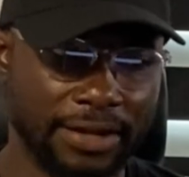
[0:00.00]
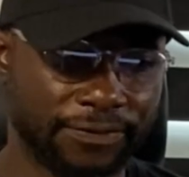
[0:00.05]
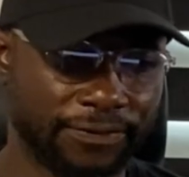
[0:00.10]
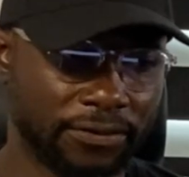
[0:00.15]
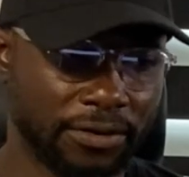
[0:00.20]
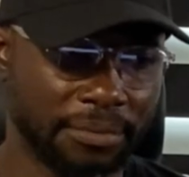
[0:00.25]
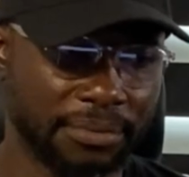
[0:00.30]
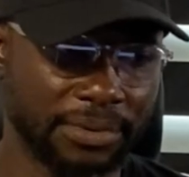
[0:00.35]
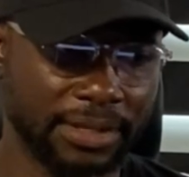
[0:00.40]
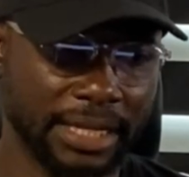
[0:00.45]

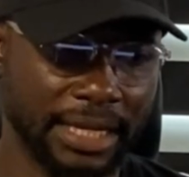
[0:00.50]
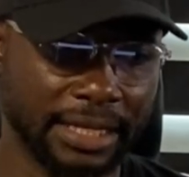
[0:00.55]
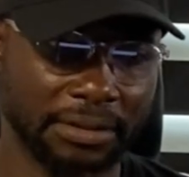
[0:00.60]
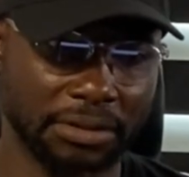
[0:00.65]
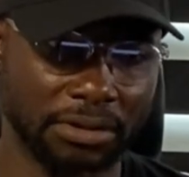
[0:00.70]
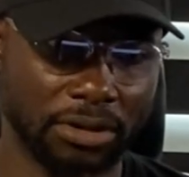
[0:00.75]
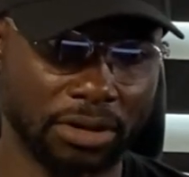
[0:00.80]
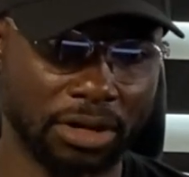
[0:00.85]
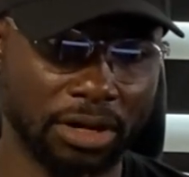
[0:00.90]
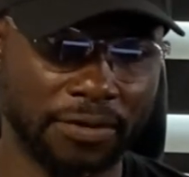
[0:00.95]
from here
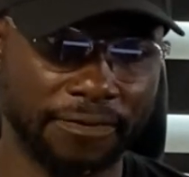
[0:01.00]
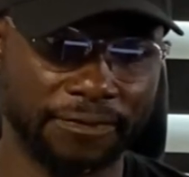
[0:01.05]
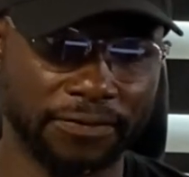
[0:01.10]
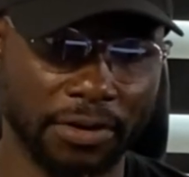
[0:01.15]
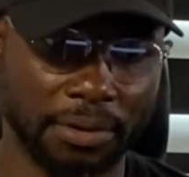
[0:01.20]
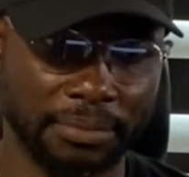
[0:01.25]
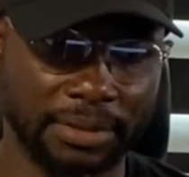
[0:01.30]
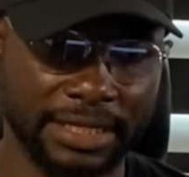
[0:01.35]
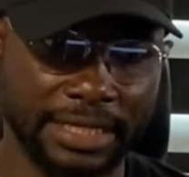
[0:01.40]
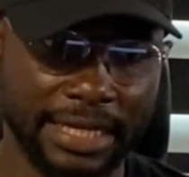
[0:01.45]
or
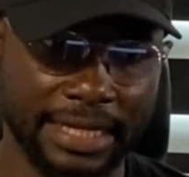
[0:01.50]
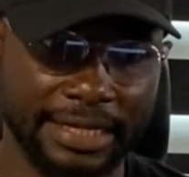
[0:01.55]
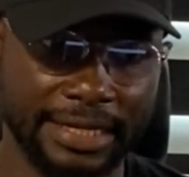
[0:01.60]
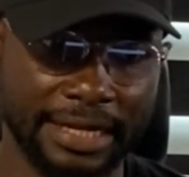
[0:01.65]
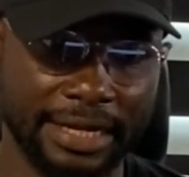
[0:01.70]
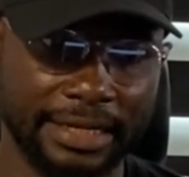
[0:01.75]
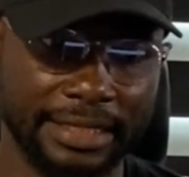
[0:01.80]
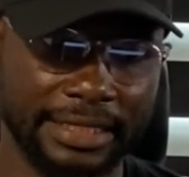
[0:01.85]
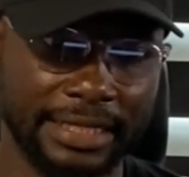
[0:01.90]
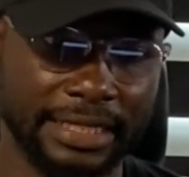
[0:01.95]
from here
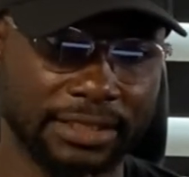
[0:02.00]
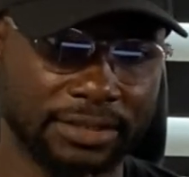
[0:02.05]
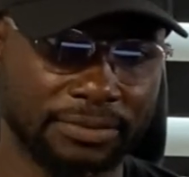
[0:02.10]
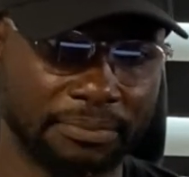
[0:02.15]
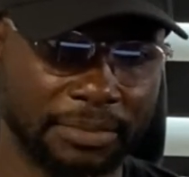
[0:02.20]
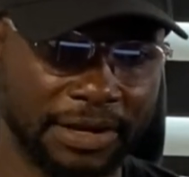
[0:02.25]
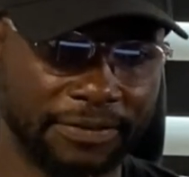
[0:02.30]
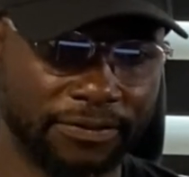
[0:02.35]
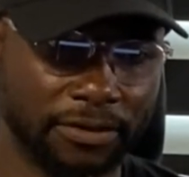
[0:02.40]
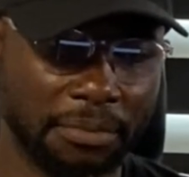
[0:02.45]
down here.
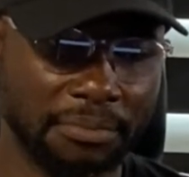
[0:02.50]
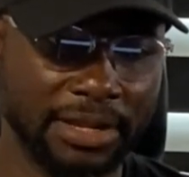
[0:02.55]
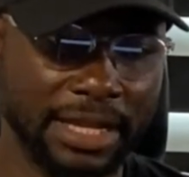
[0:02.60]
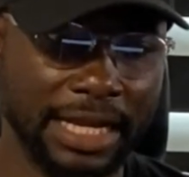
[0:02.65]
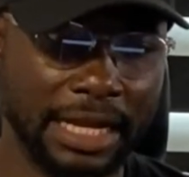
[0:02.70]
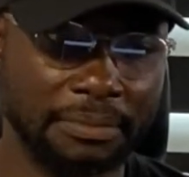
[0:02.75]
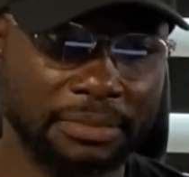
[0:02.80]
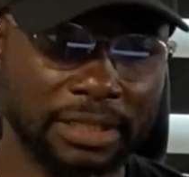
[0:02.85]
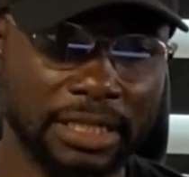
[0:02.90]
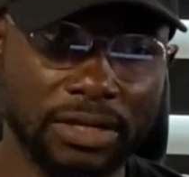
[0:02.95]
But from here,
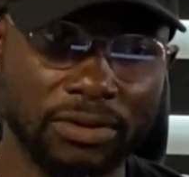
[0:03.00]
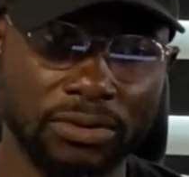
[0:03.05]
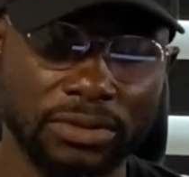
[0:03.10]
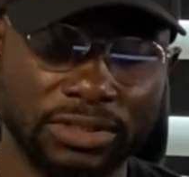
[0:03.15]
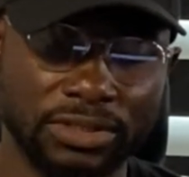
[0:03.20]
let me click on